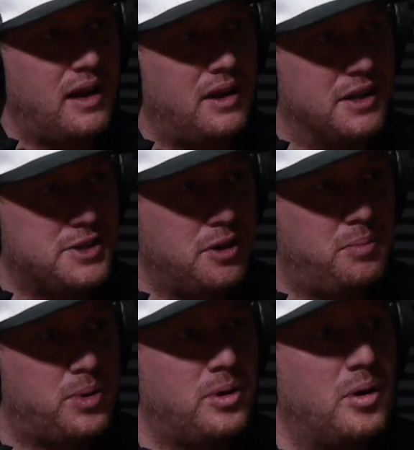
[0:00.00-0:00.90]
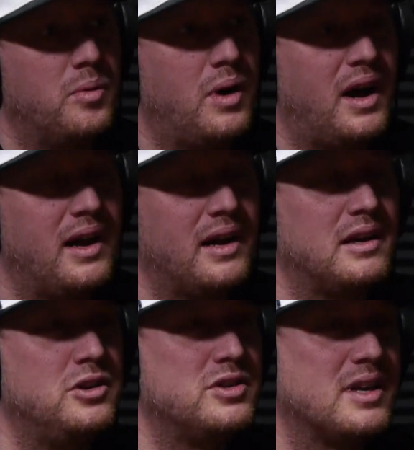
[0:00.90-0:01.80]
and I turned pro. I
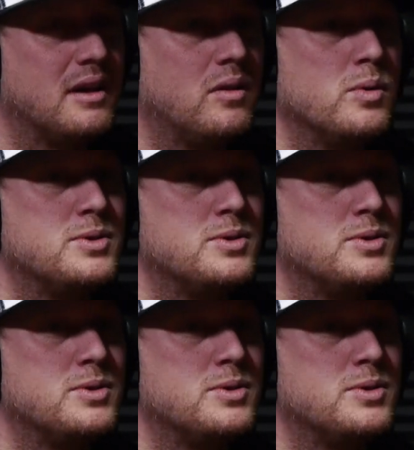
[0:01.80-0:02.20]
used to get loads of